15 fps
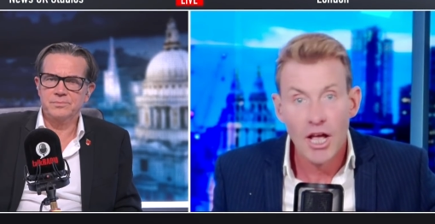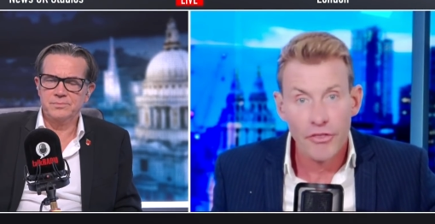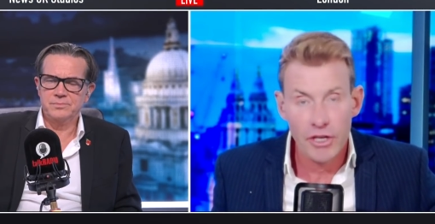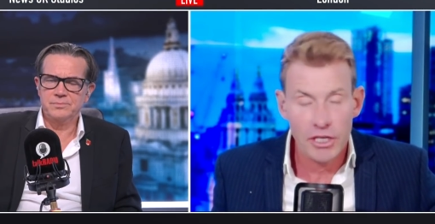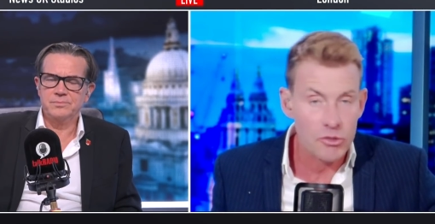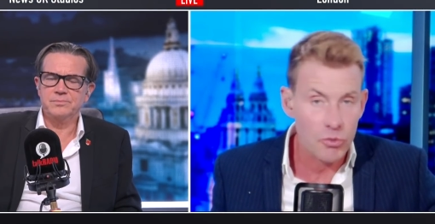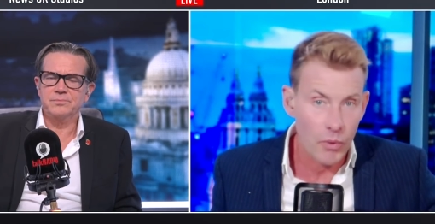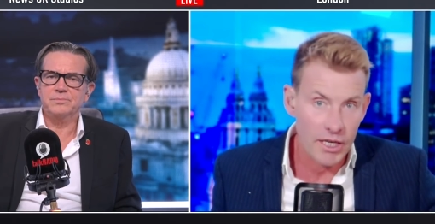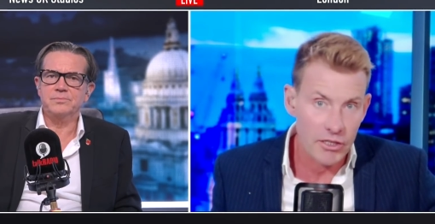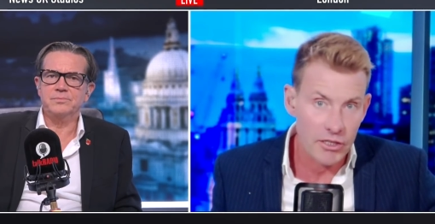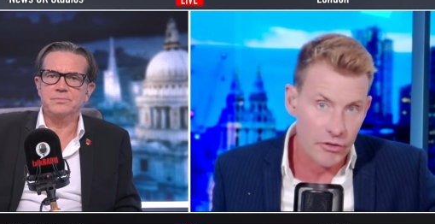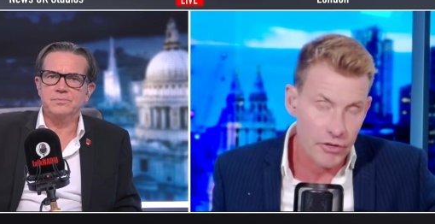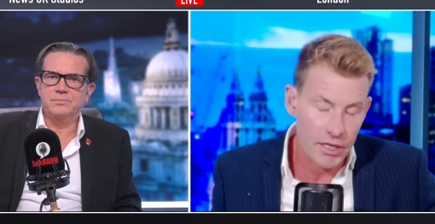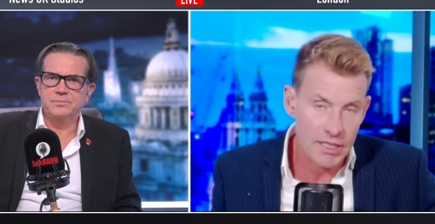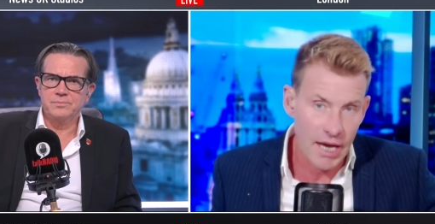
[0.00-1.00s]
Speaker 1: this winter
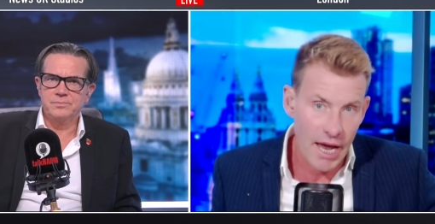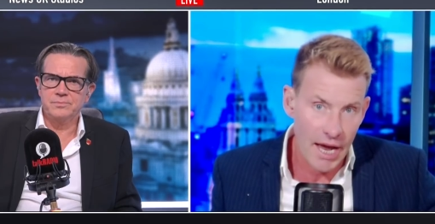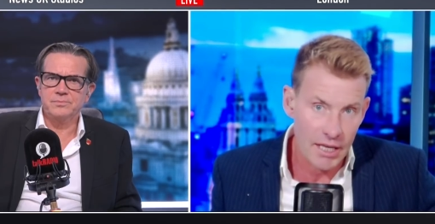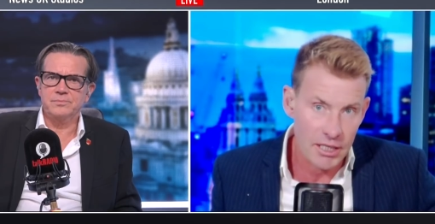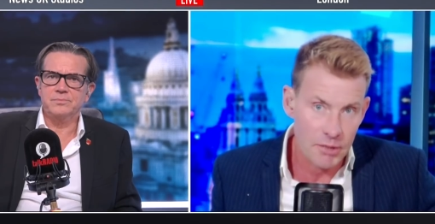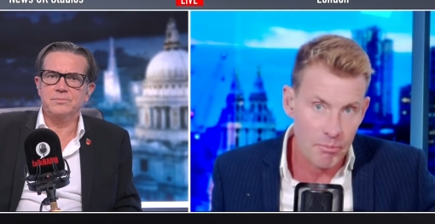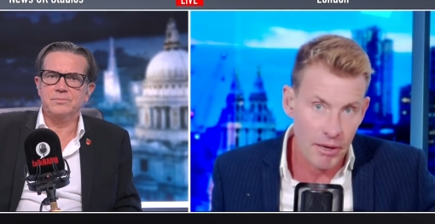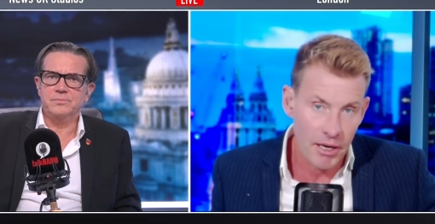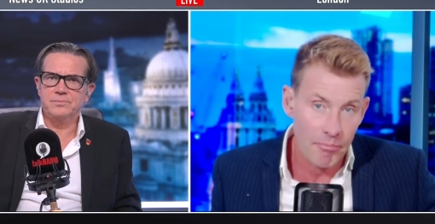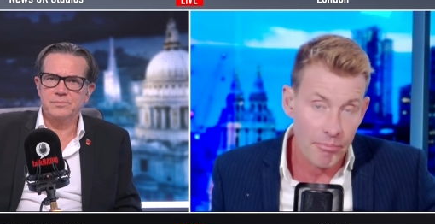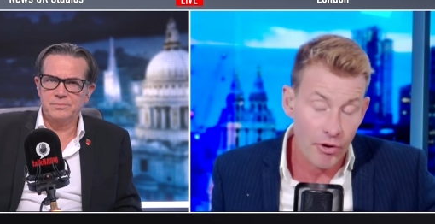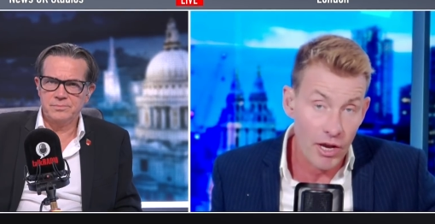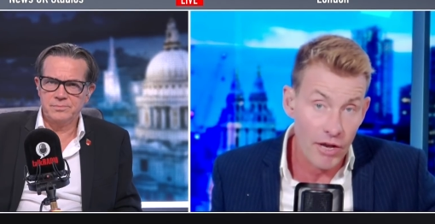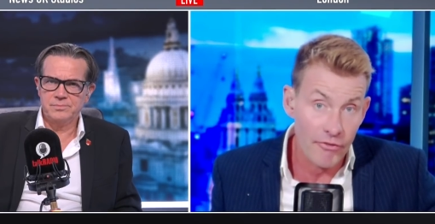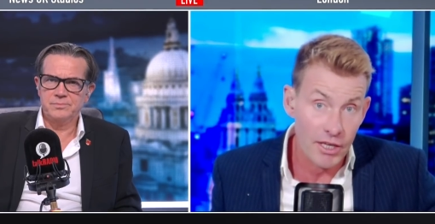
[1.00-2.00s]
as it has been
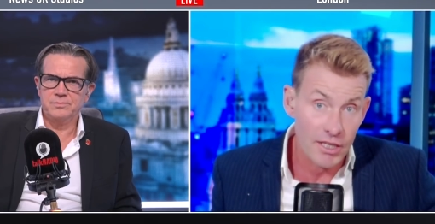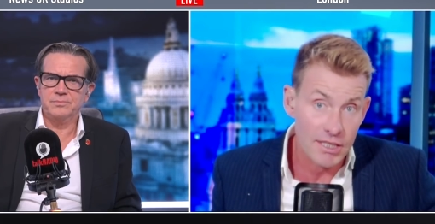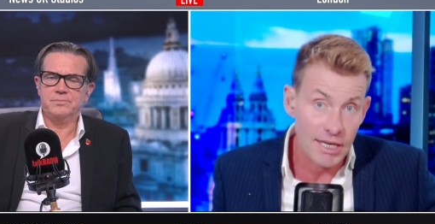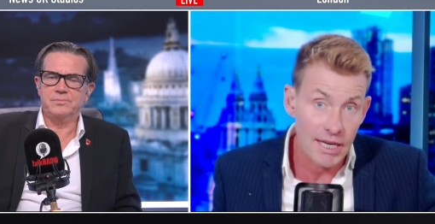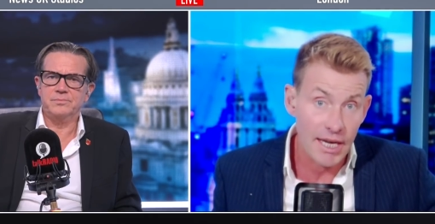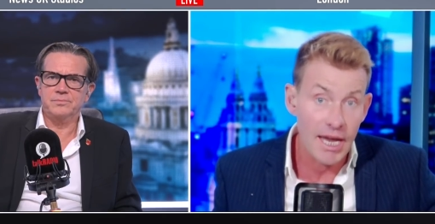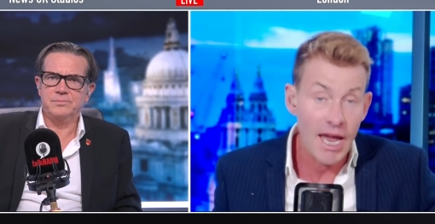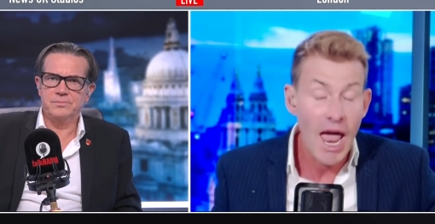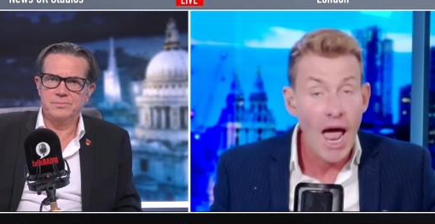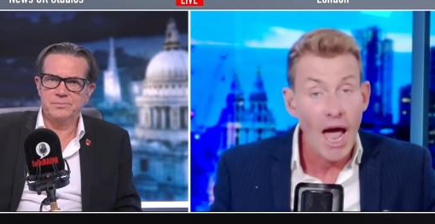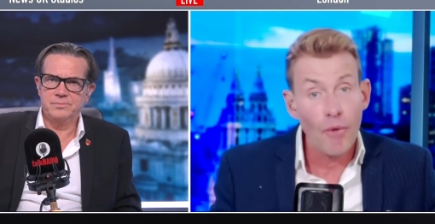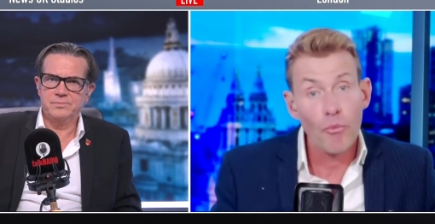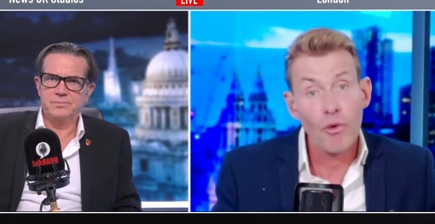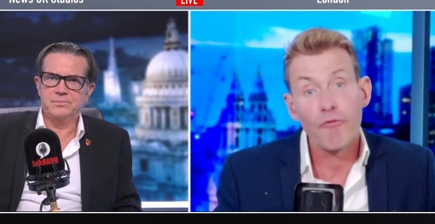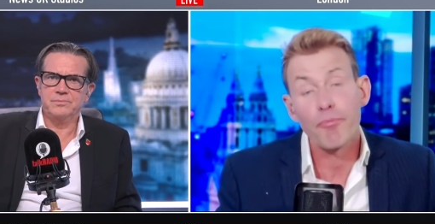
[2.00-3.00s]
previously. And
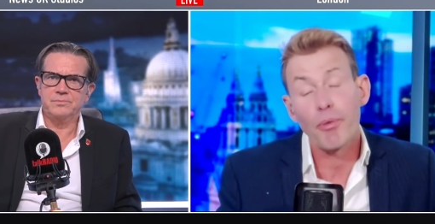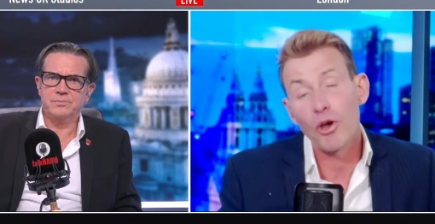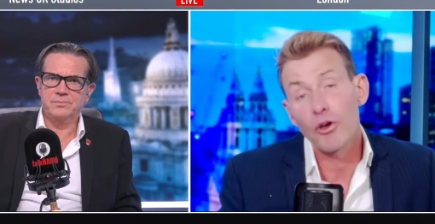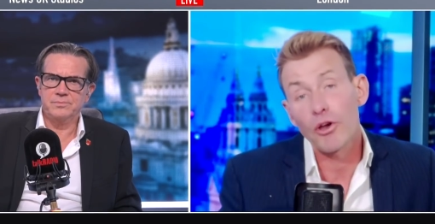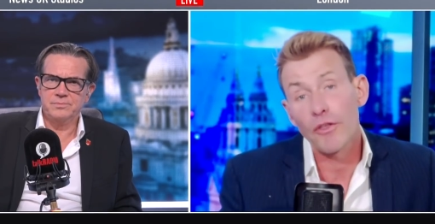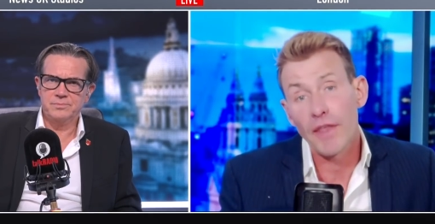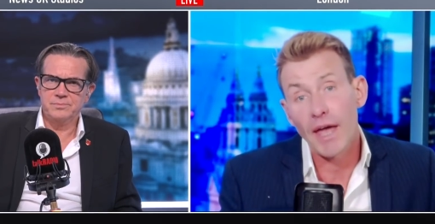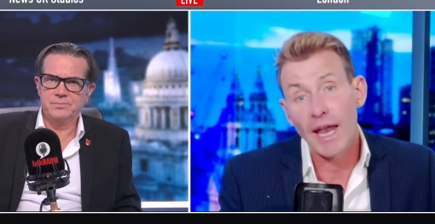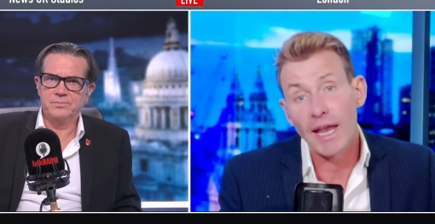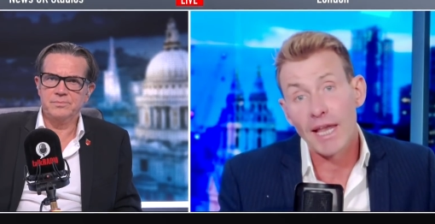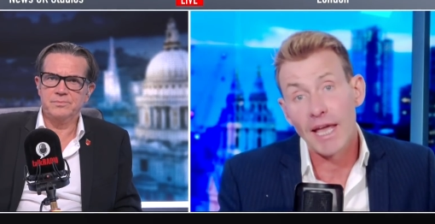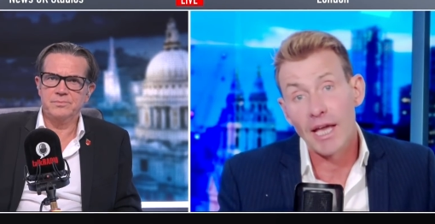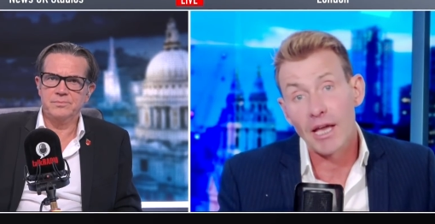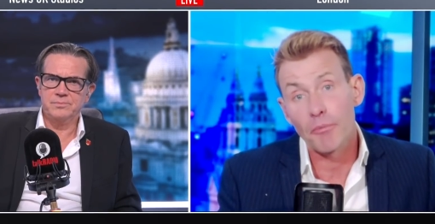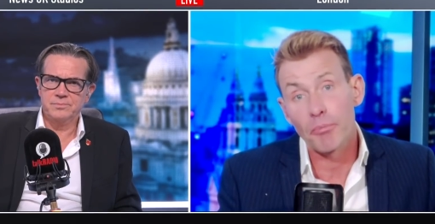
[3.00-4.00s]
we've broken that
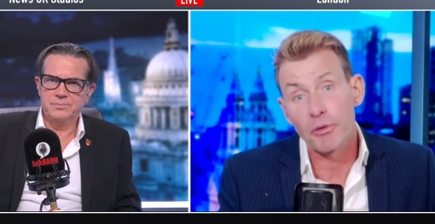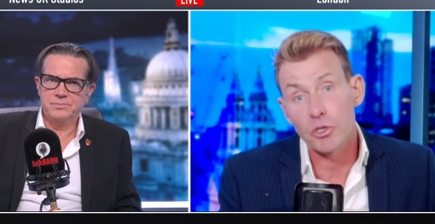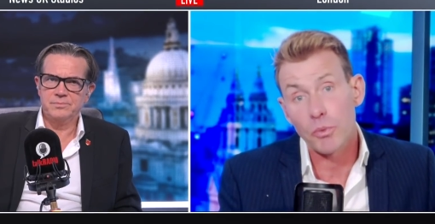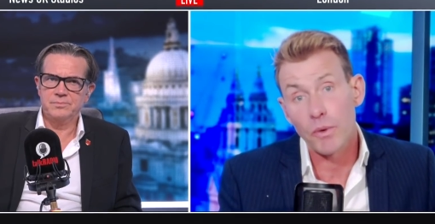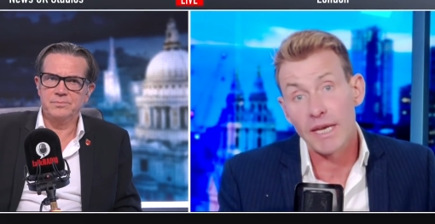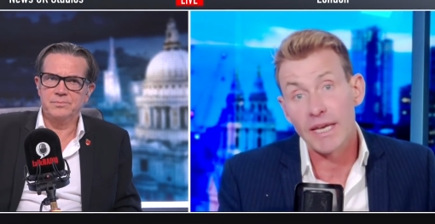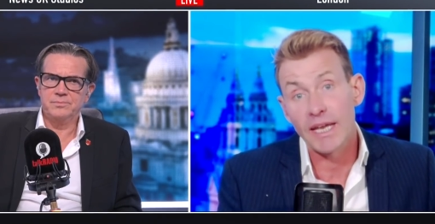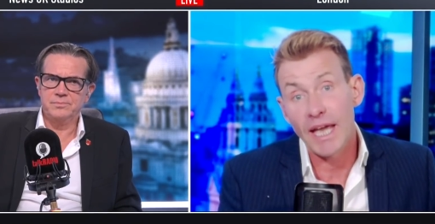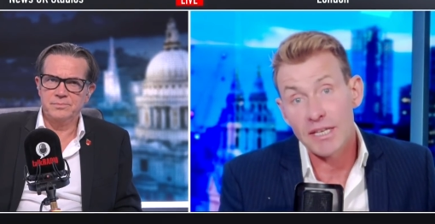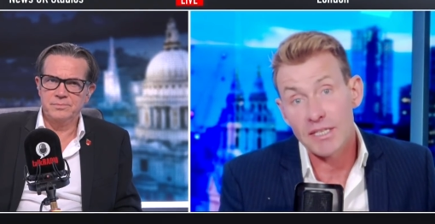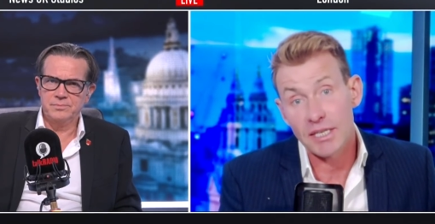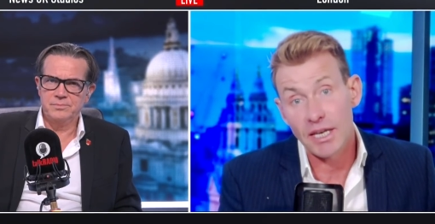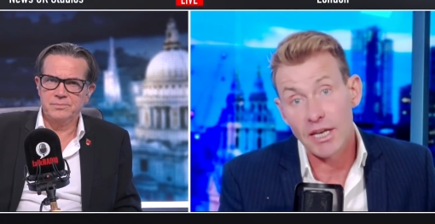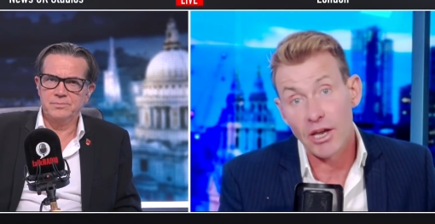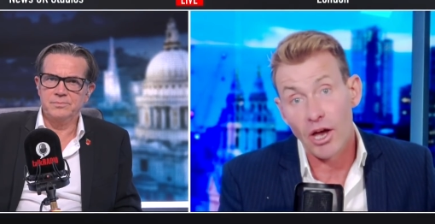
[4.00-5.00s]
link between
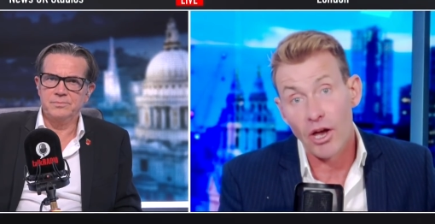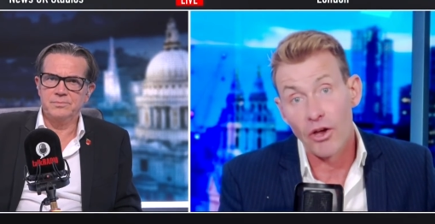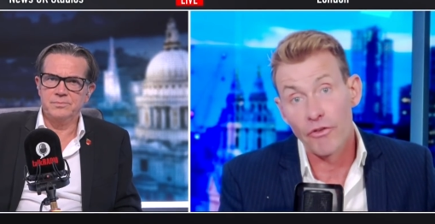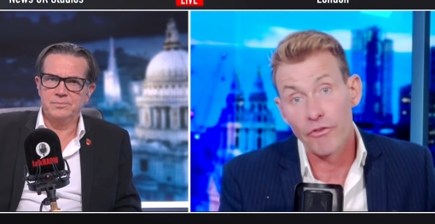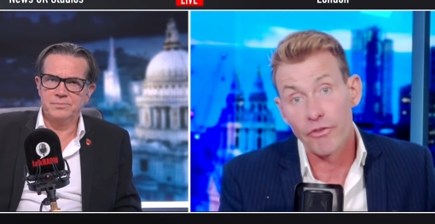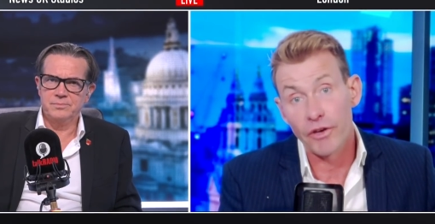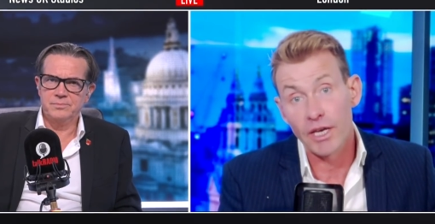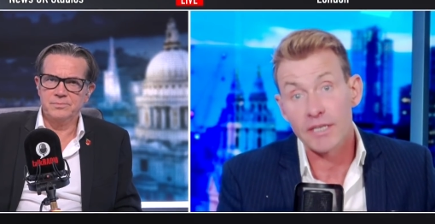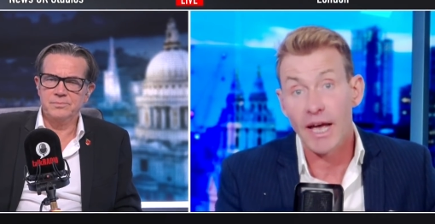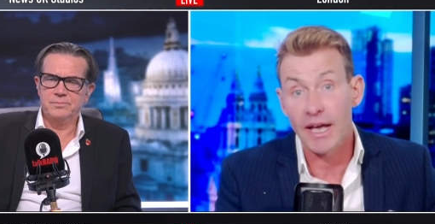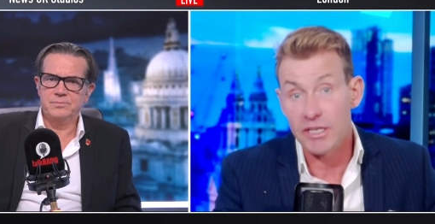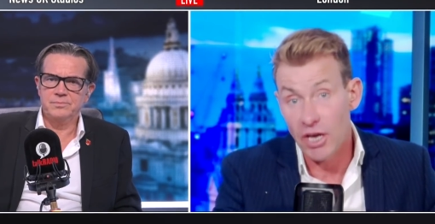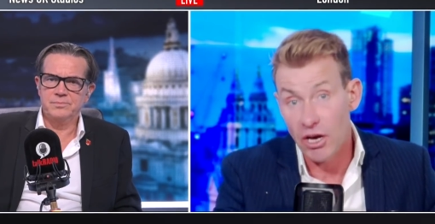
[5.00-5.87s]
getting COVID, as